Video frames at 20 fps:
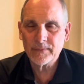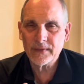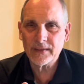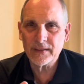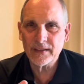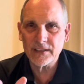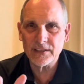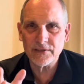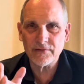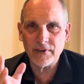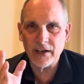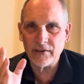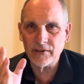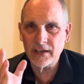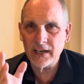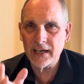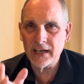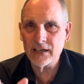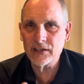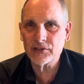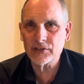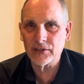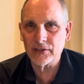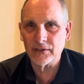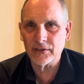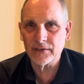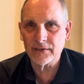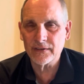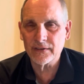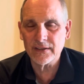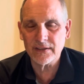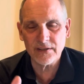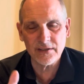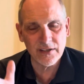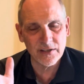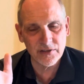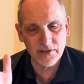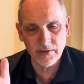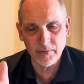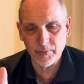that's foundational and
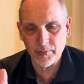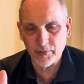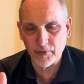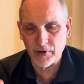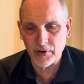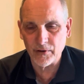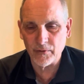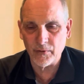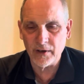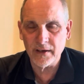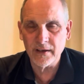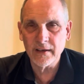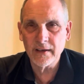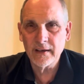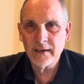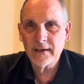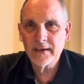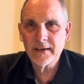such an important one.